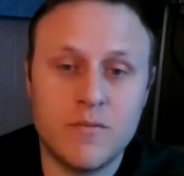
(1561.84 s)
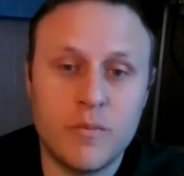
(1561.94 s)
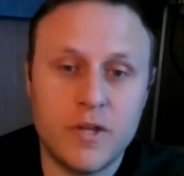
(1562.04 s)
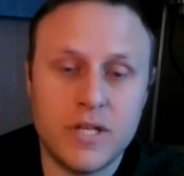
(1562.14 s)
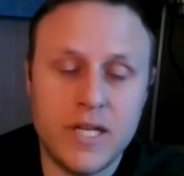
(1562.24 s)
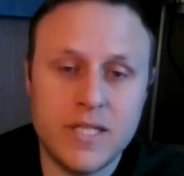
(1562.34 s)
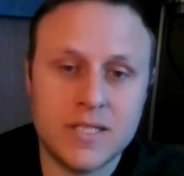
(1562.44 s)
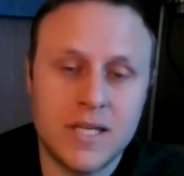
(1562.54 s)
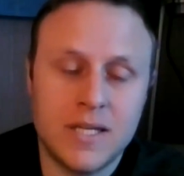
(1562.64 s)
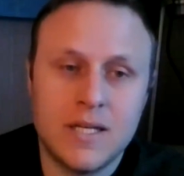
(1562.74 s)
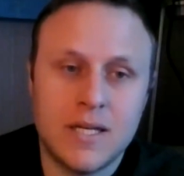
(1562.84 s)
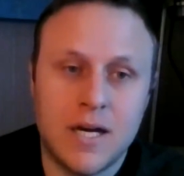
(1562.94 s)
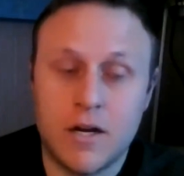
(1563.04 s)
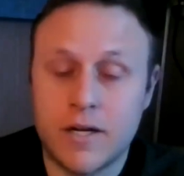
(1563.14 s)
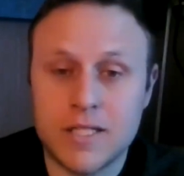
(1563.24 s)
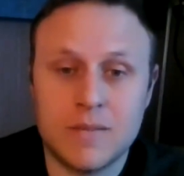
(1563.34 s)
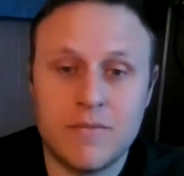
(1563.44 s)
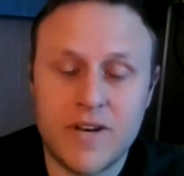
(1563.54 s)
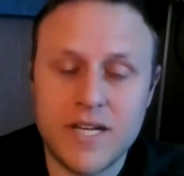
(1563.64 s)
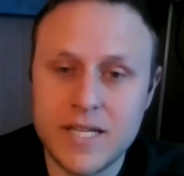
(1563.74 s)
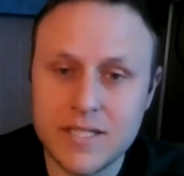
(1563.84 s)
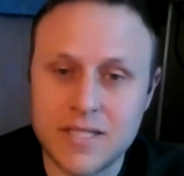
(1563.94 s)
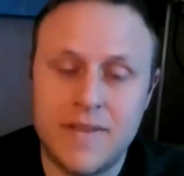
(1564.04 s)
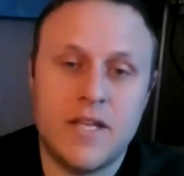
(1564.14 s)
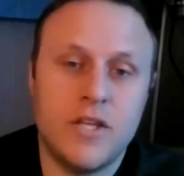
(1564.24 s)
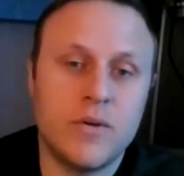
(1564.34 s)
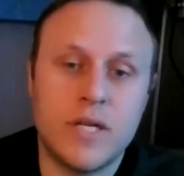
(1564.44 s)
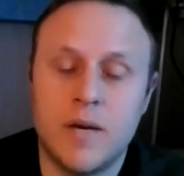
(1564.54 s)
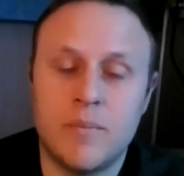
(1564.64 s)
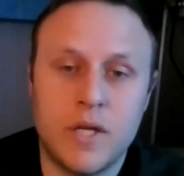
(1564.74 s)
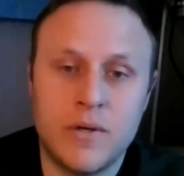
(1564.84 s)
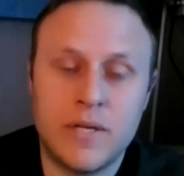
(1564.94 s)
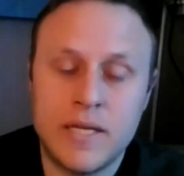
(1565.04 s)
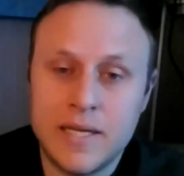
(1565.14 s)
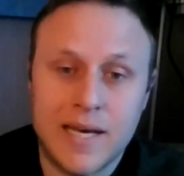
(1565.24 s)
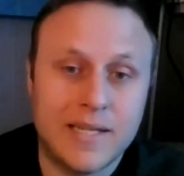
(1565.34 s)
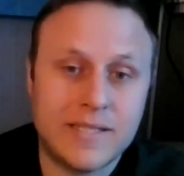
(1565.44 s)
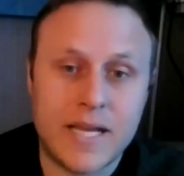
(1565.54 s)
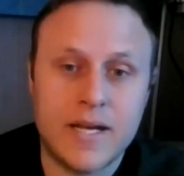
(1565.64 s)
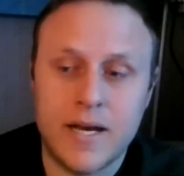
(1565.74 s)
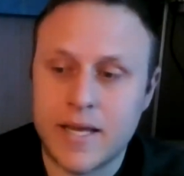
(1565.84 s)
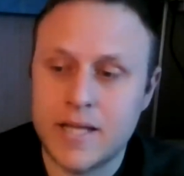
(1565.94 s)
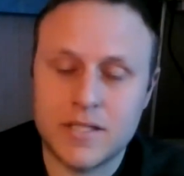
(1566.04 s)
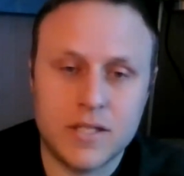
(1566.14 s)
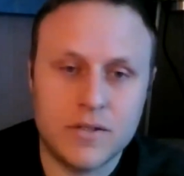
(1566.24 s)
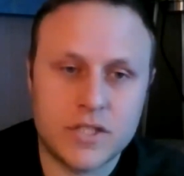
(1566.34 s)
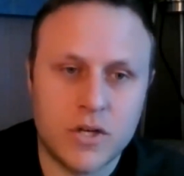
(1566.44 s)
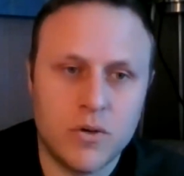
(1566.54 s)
custom vulnerabilities or custom findings, and then you can upload data against those.